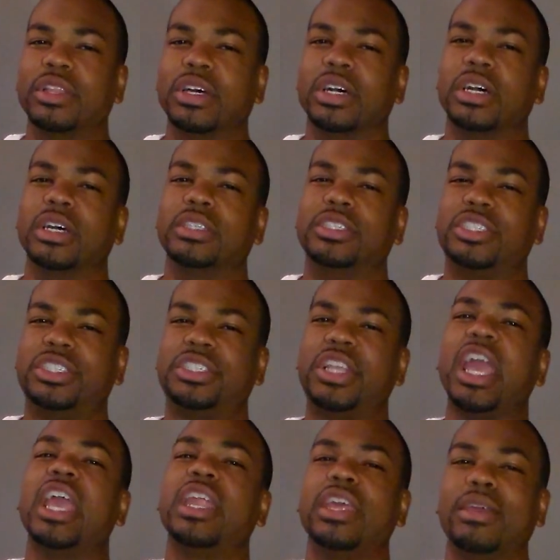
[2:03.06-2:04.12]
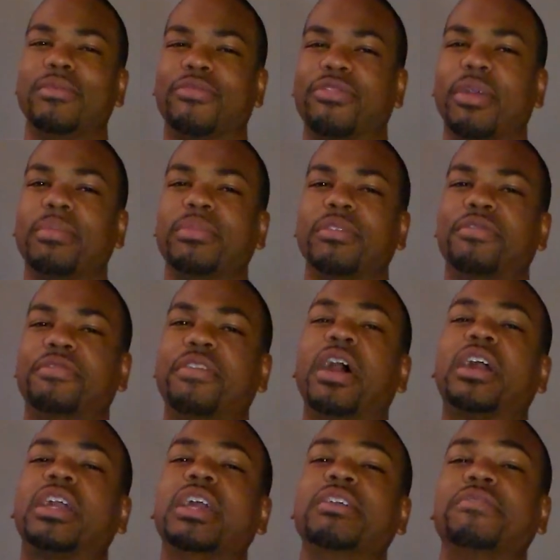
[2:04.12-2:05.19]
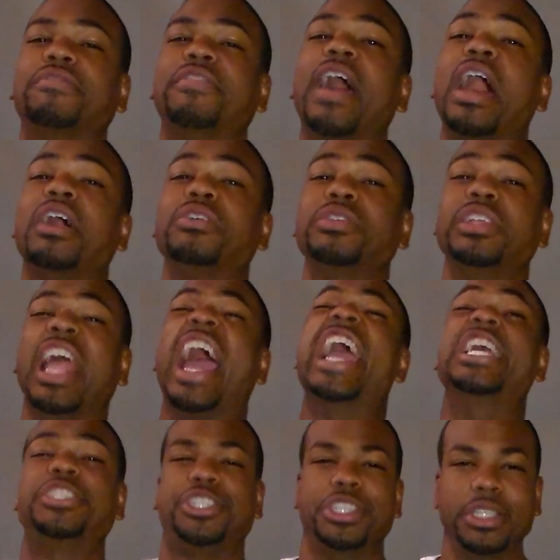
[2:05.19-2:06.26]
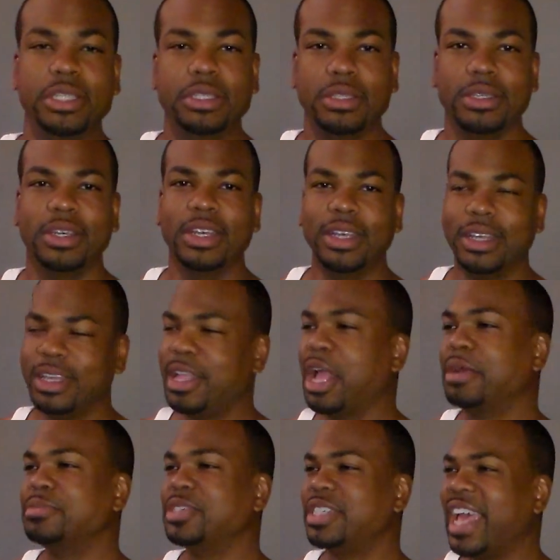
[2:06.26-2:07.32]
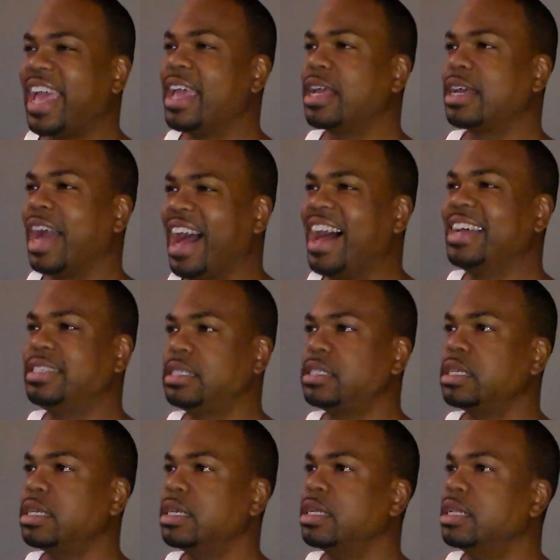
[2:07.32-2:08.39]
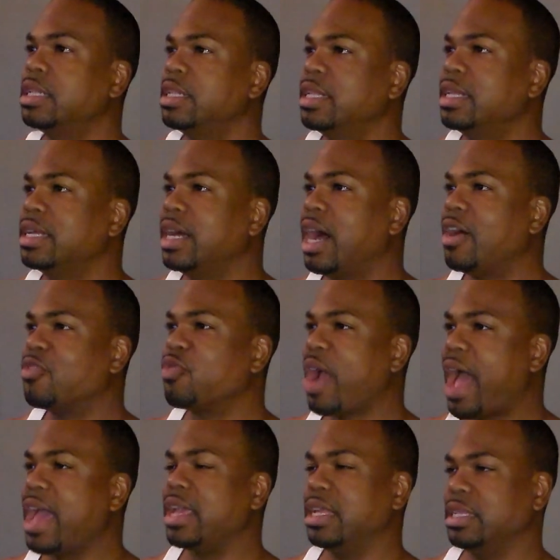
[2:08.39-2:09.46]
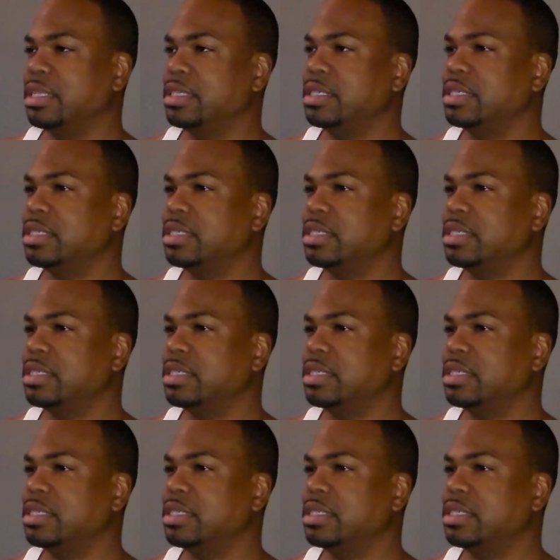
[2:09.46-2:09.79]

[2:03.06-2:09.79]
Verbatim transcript: the stadium from the fucking foundation. You know what I'm saying, cuz? All right.